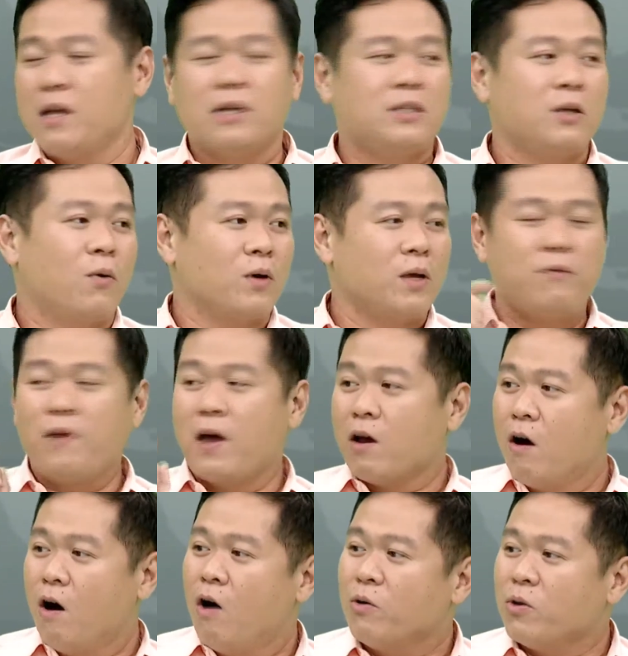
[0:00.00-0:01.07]
So if I
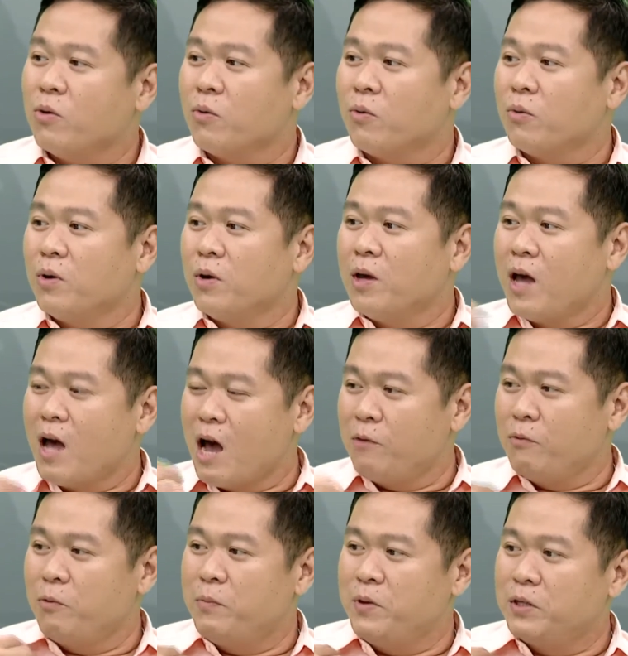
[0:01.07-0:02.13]
call you, I
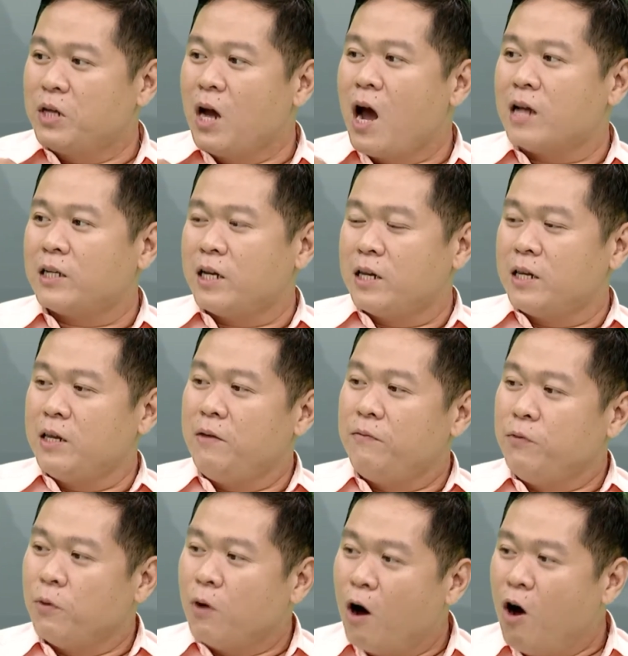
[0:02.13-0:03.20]
will be charged, and
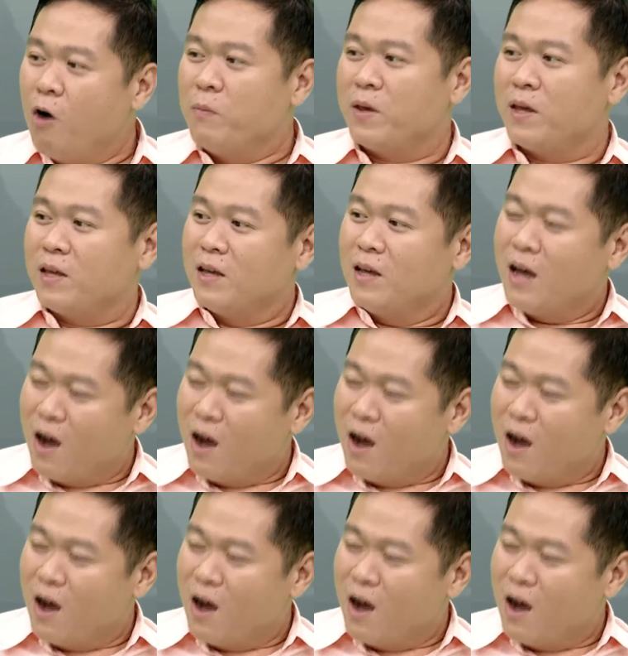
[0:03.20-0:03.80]
if you call me,